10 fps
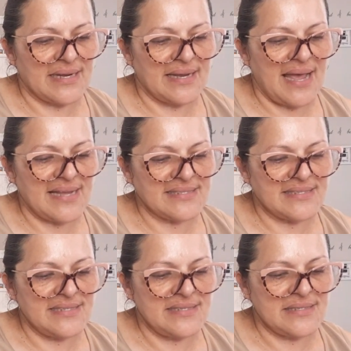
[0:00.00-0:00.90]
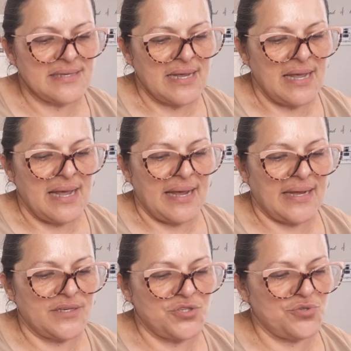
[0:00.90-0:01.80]
cassis,
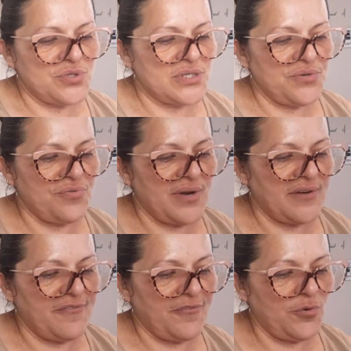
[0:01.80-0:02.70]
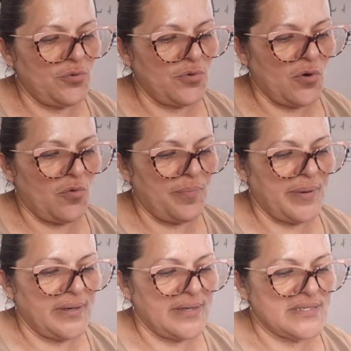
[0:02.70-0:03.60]
and juicy red fruit.
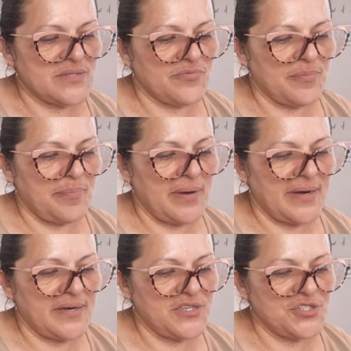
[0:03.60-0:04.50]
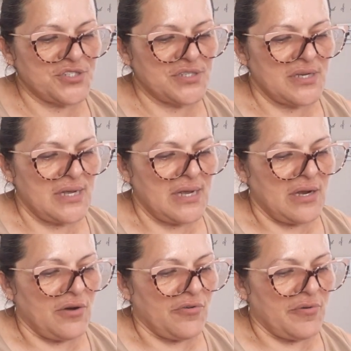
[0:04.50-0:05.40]
Open this
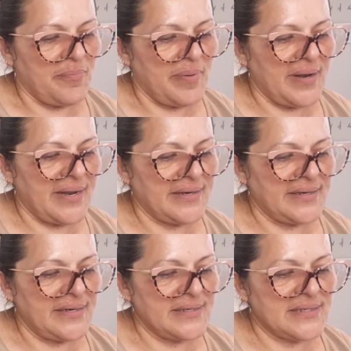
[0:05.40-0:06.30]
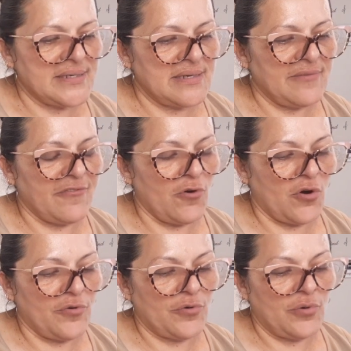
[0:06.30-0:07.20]
resplendent
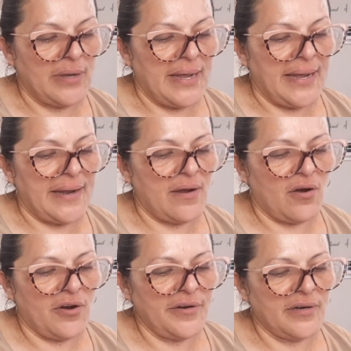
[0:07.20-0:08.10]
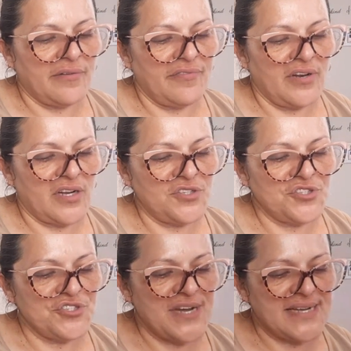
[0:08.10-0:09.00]
floral, a heart of
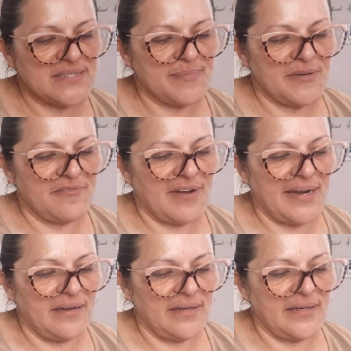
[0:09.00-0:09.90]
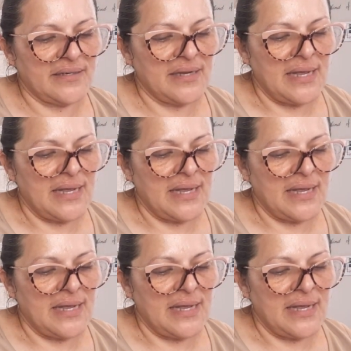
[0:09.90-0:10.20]
lush jasmine violet,